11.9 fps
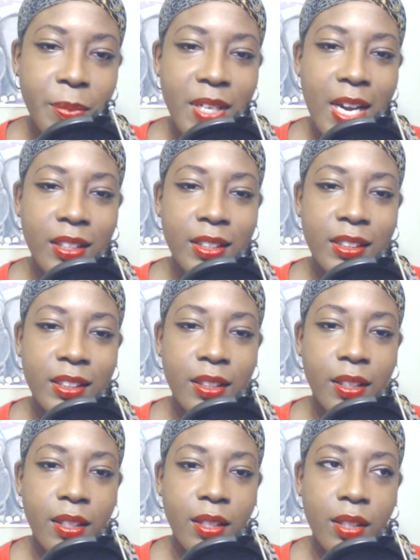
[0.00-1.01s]
but not least,
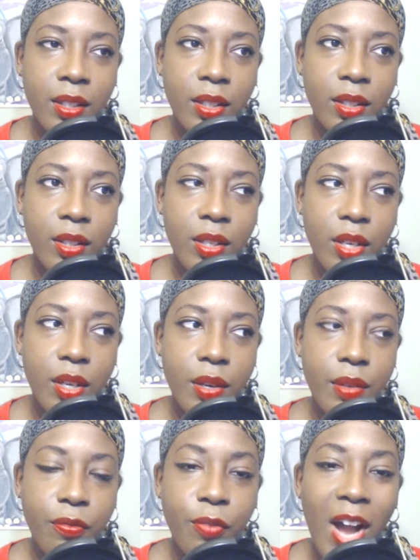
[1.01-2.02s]
the
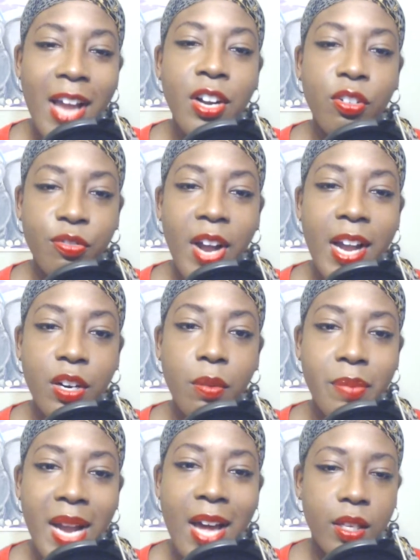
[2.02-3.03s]
final
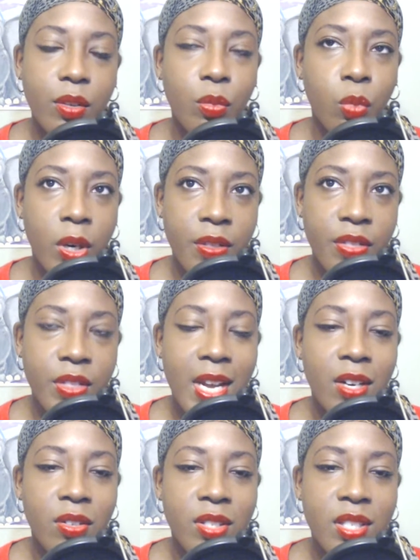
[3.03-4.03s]
battle where
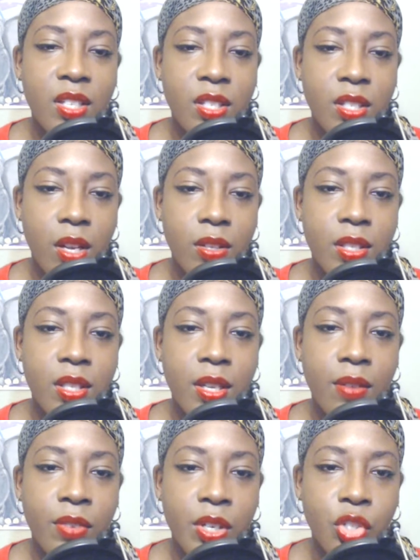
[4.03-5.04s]
Thanos assaults
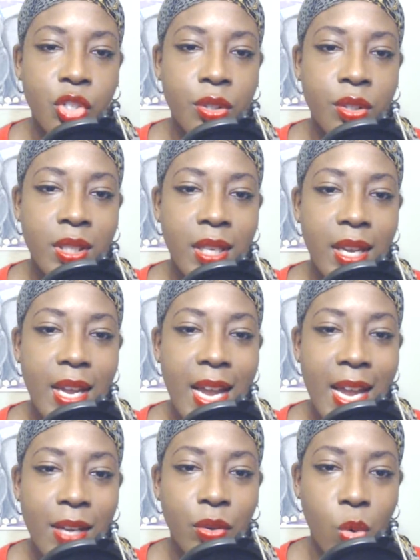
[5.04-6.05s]
the Avengers
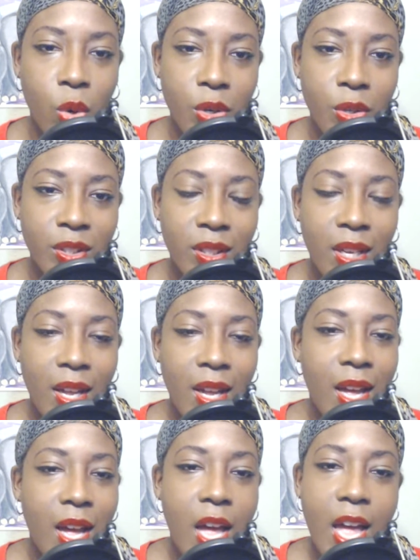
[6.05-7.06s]
headquarters.
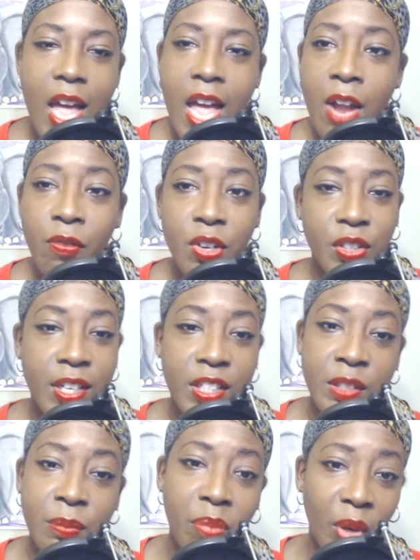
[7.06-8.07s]
Everything
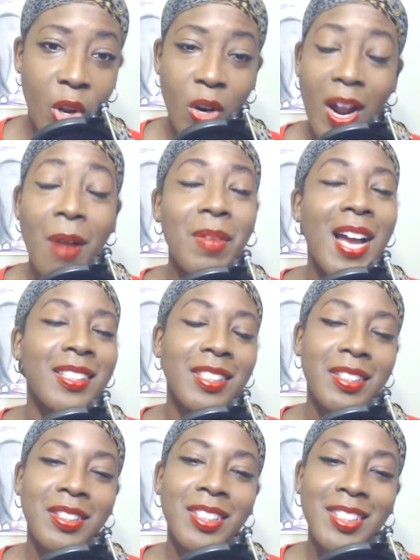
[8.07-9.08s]
is blown. I'm like,
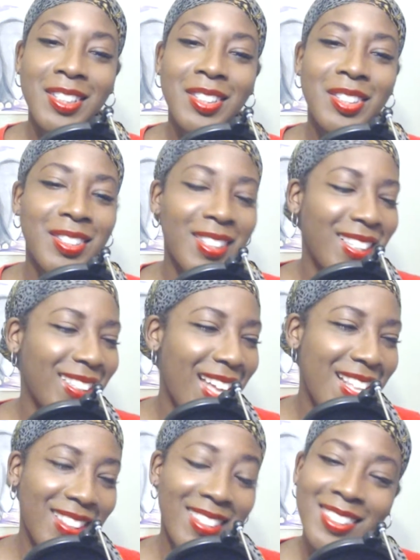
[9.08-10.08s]
see, this
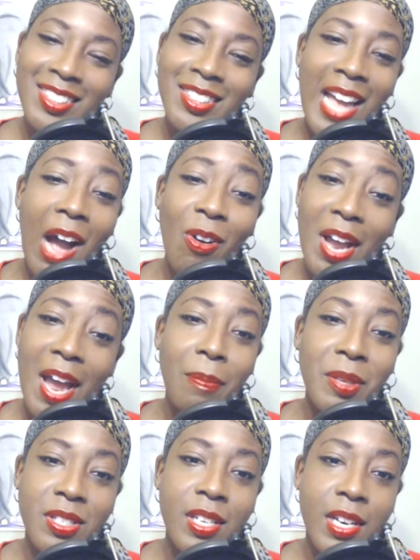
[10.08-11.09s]
is how it
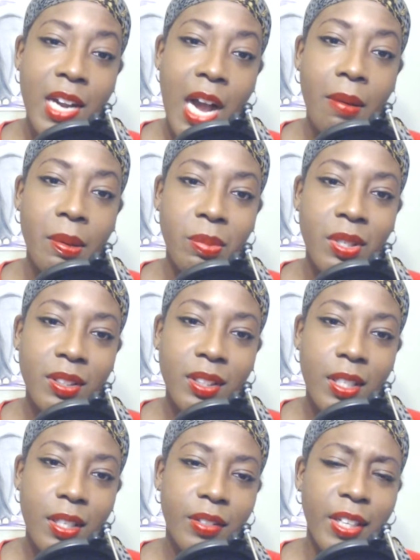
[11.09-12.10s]
happens in the comic
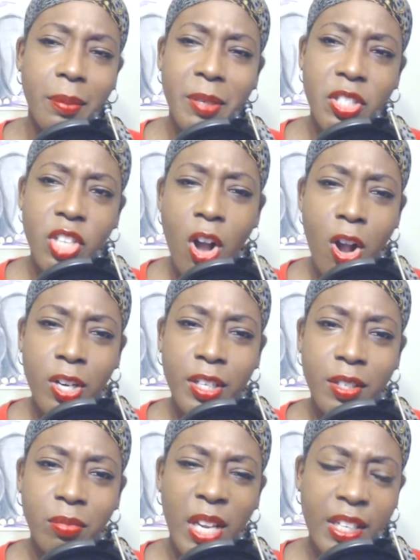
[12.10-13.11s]
books. They could be
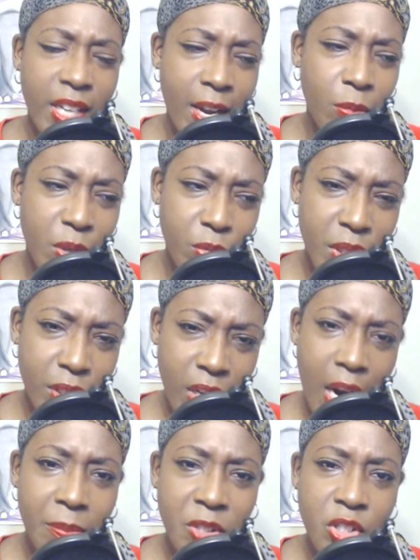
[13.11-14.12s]
talking and like, yeah, we
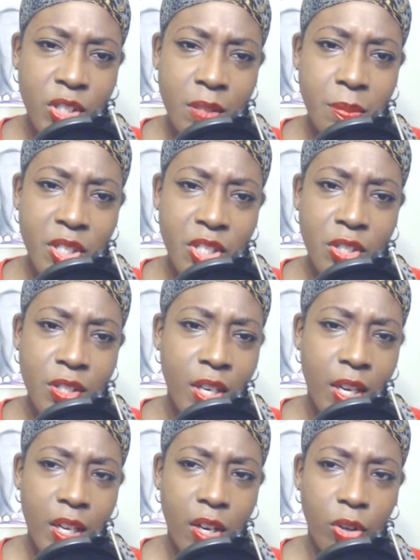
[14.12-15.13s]
accomplished this mission.
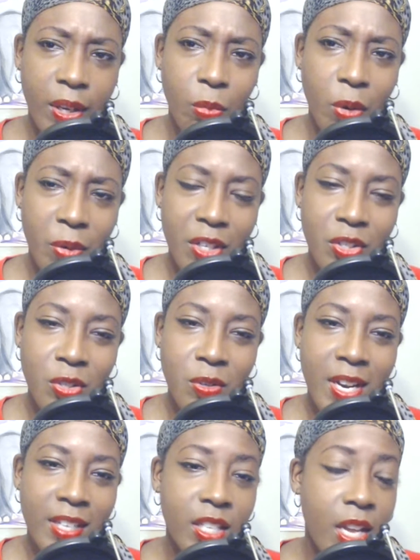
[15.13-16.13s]
Okay, what are we gonna do
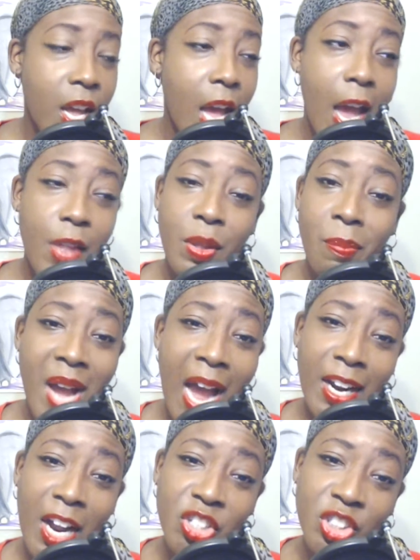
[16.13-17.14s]
next? And the
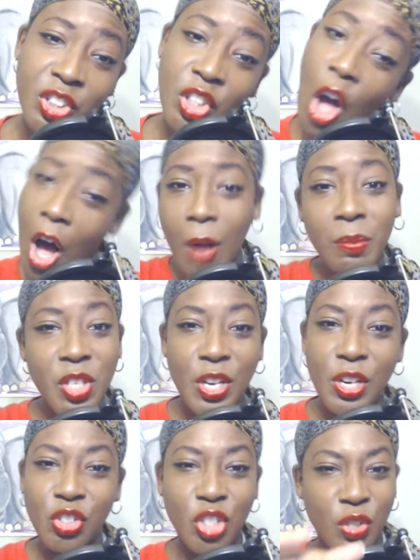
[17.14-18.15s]
bad guy just comes
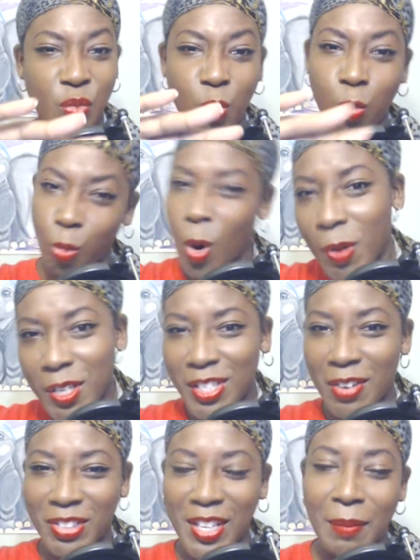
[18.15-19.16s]
in and just ruins
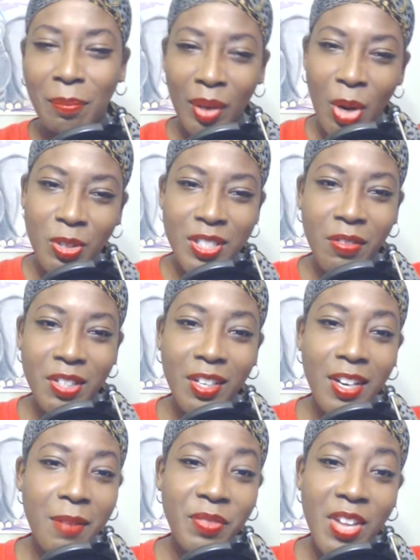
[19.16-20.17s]
everything, blows
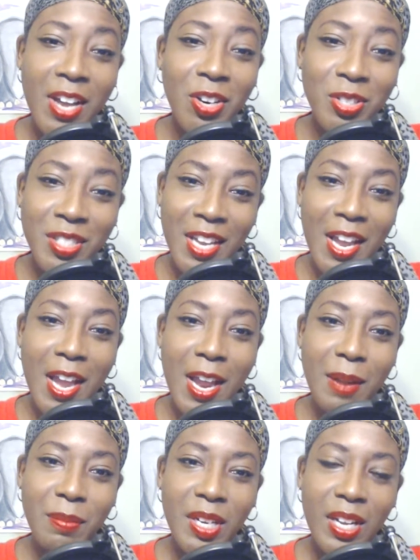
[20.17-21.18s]
everything up. Thanos
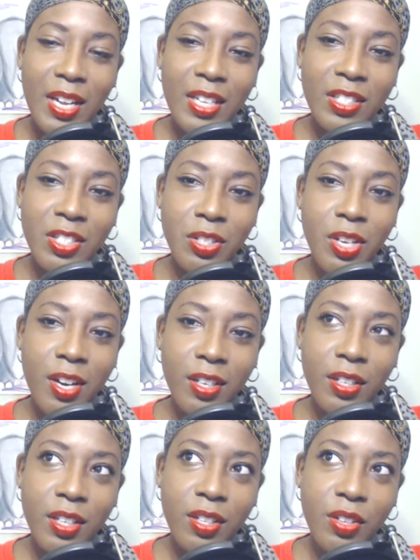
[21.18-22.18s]
came,
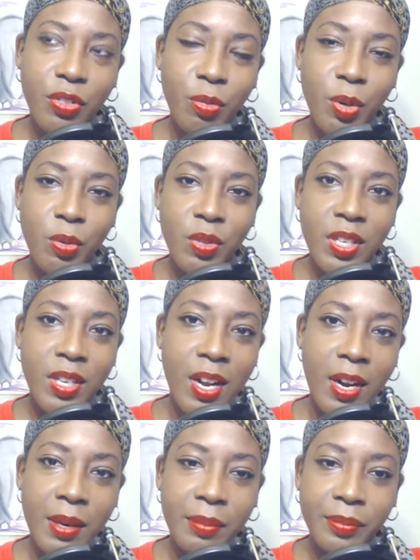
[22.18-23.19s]
snuck through
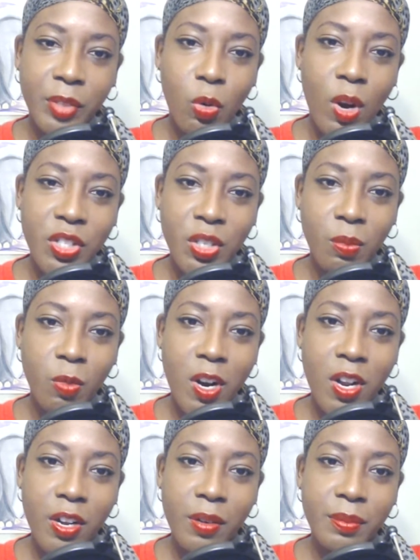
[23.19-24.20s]
the quantum
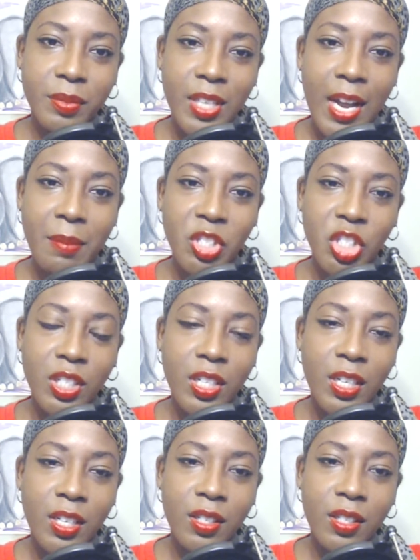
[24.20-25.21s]
realm time
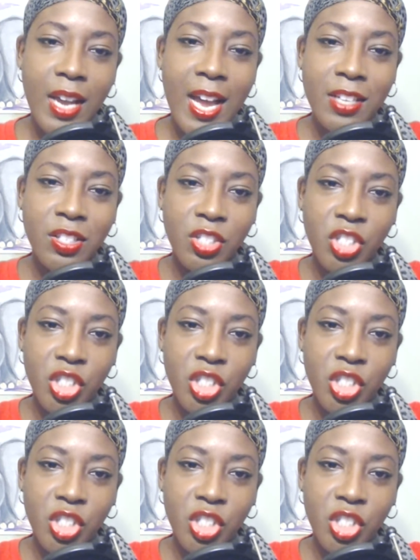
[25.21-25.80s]
machine, has his